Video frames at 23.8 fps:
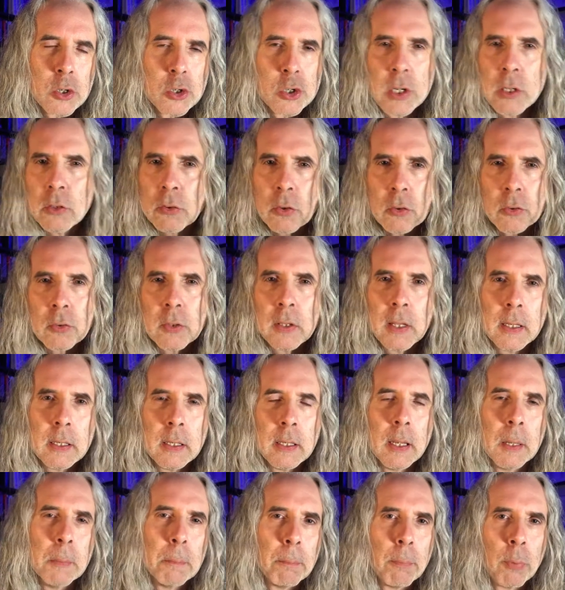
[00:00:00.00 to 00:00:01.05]
Jesus
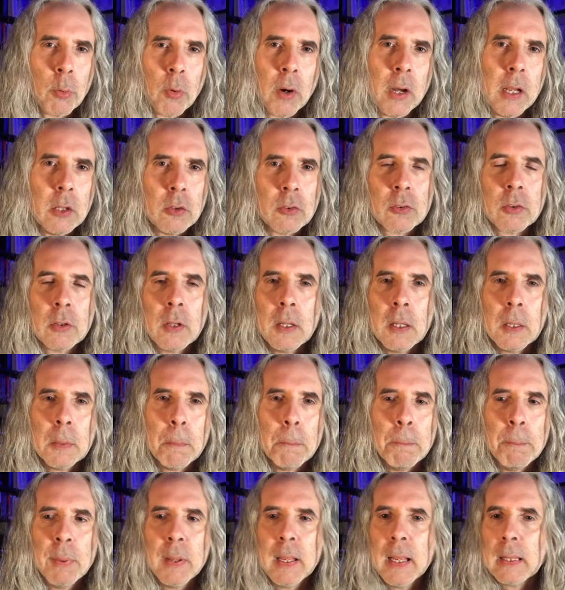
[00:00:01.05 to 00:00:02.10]
didn't embrace
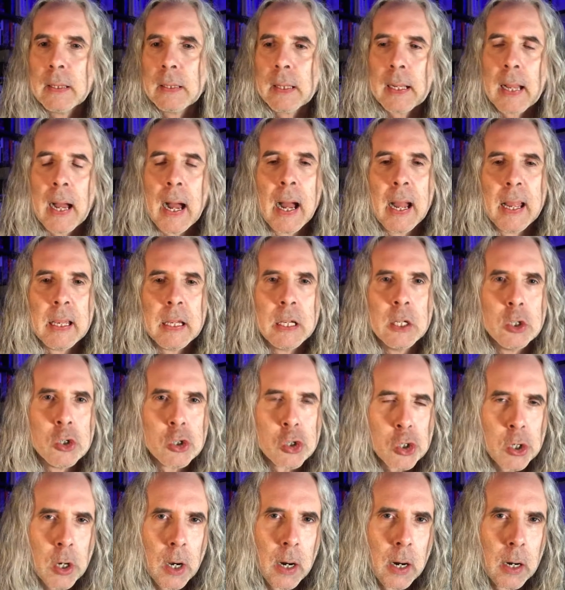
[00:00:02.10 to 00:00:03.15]
being the guy
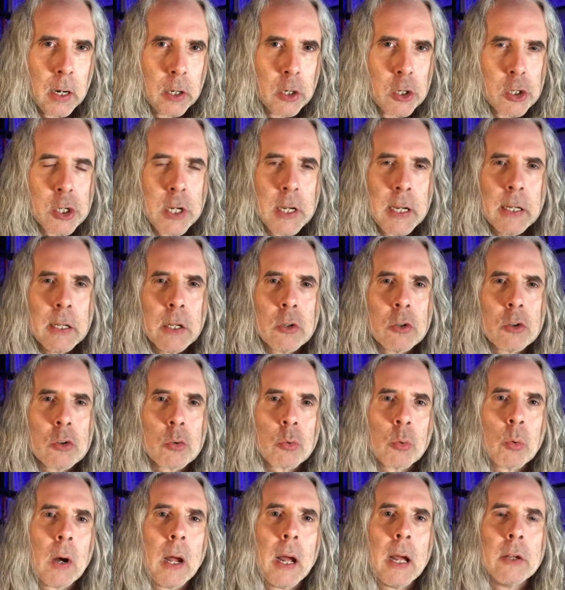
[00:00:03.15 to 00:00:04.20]
in charge. He didn't
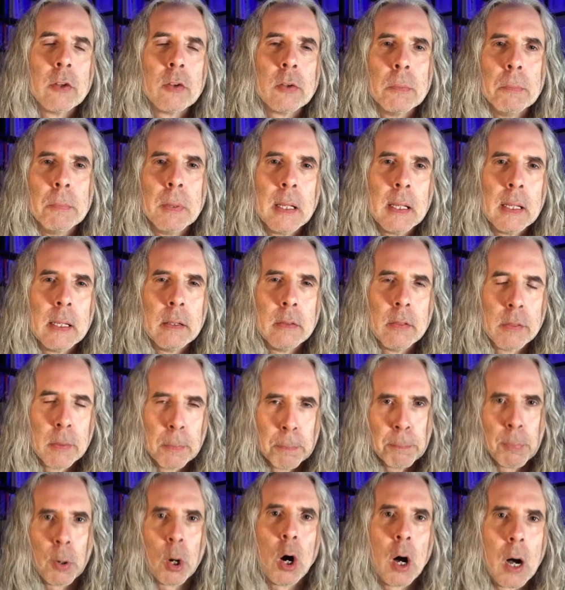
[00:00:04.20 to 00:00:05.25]
try to be
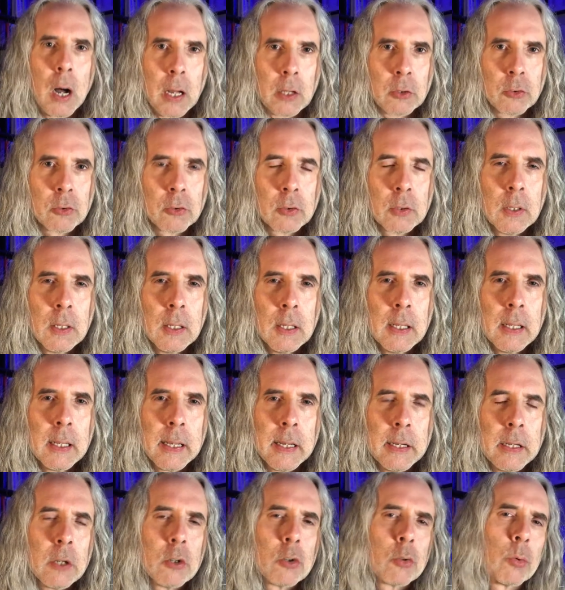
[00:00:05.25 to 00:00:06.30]
the boss.
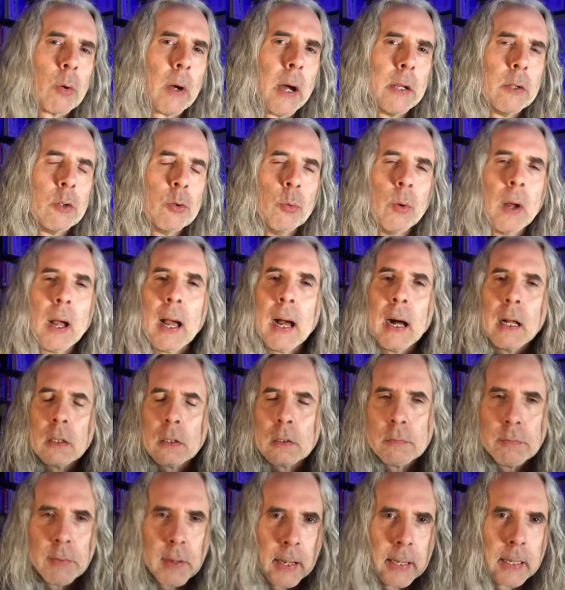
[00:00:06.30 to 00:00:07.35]
He didn't try to
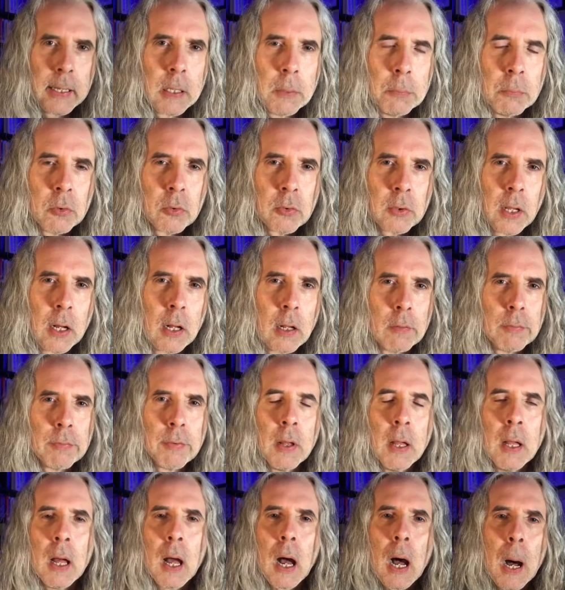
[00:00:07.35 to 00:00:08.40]
elevate
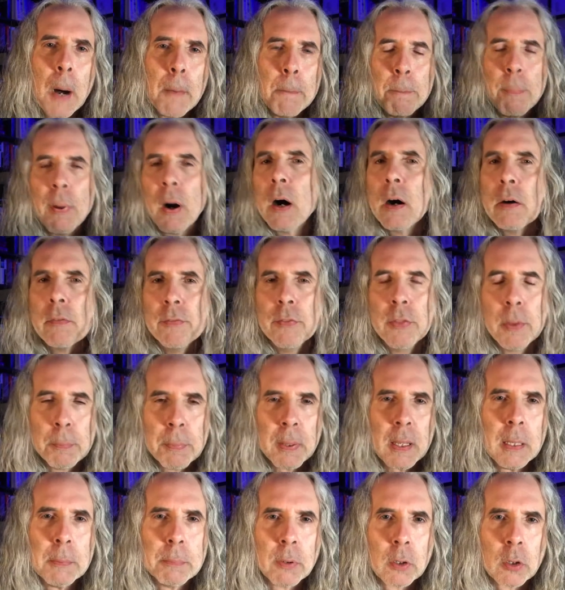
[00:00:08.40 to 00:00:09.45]
himself above the
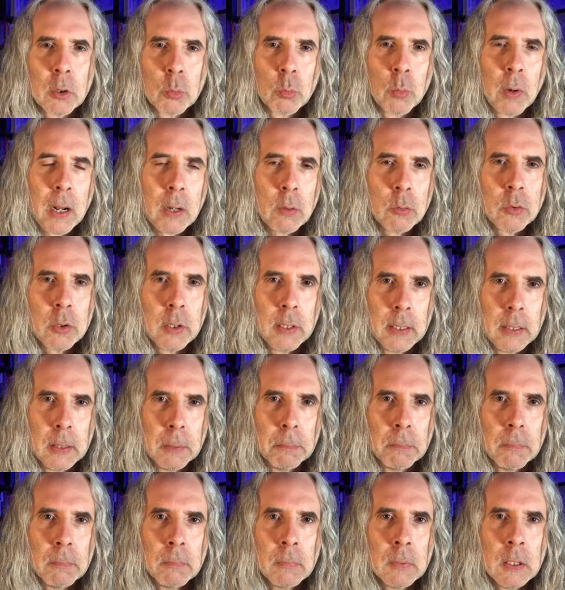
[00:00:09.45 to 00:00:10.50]
people around
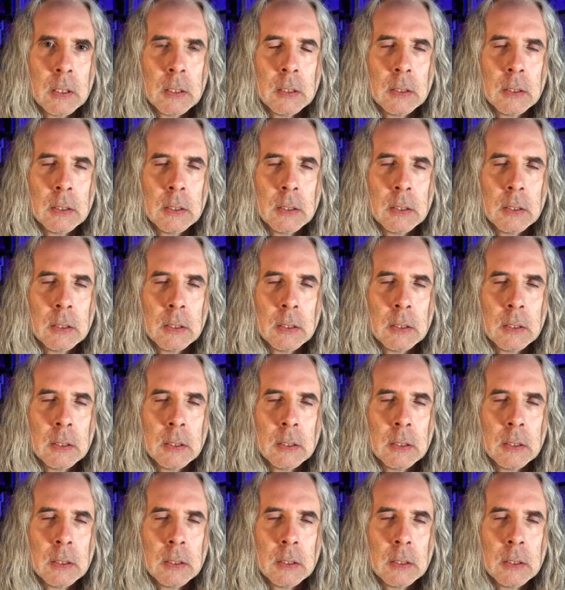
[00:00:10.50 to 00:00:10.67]
him.